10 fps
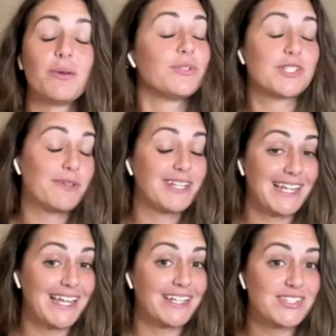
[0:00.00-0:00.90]
will also put the
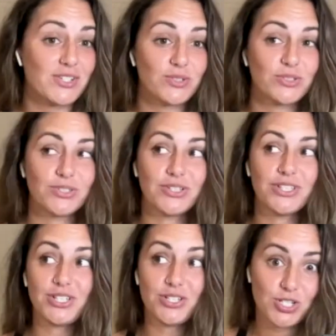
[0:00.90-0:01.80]
link to your
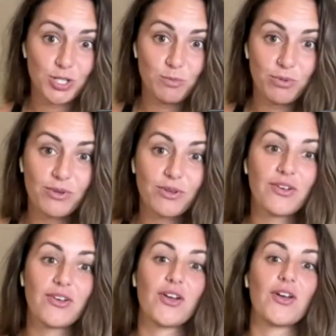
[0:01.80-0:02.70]
YouTube
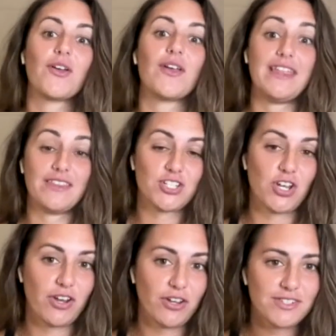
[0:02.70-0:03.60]
in the show
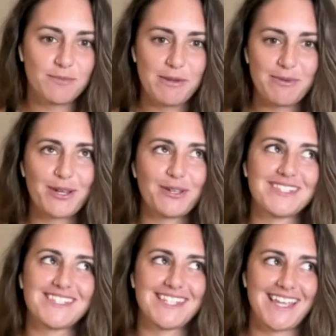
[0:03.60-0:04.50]
notes so people can
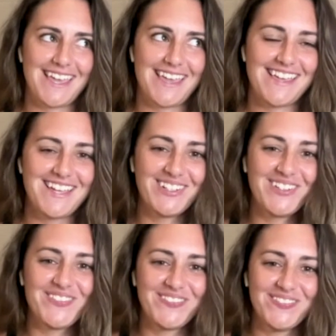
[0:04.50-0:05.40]
see.
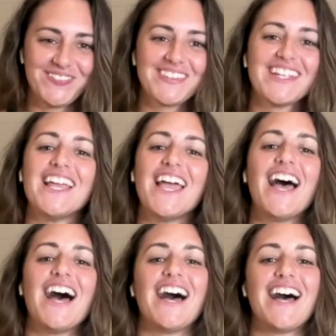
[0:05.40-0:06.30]

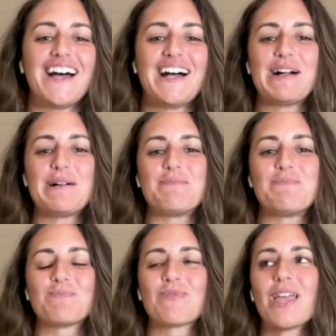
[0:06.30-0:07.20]

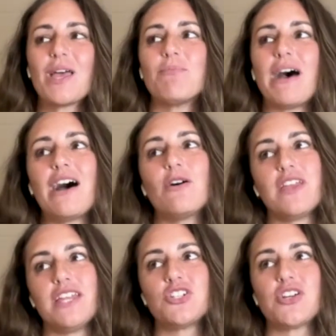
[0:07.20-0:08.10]
But out
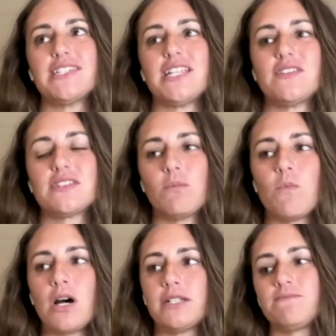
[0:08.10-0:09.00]
of interest, if
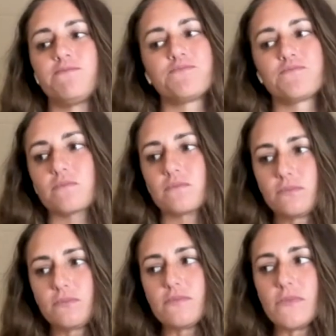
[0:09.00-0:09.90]
someone,
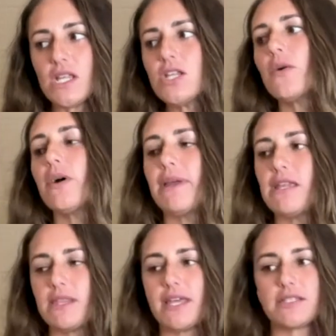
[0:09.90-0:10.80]
and
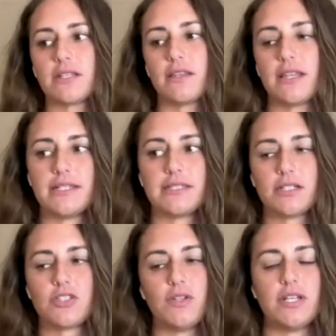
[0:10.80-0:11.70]
maybe there's
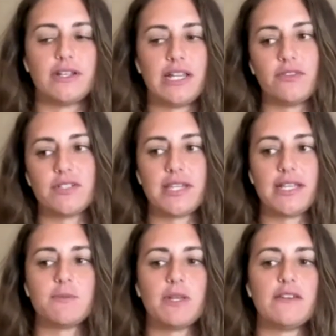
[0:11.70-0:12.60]
two different levels to
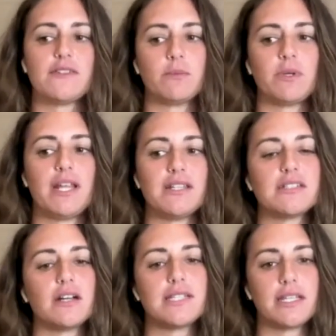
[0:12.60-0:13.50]
this, but if someone is
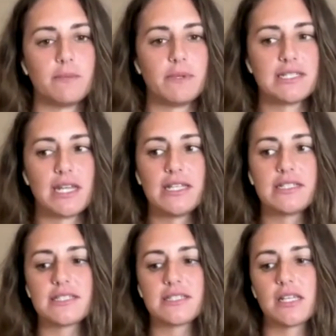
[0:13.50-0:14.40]
starting a
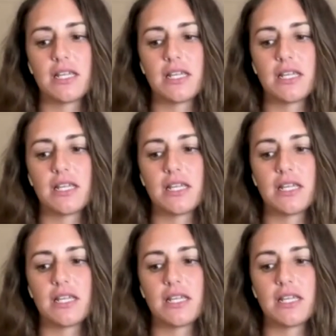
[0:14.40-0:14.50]
business,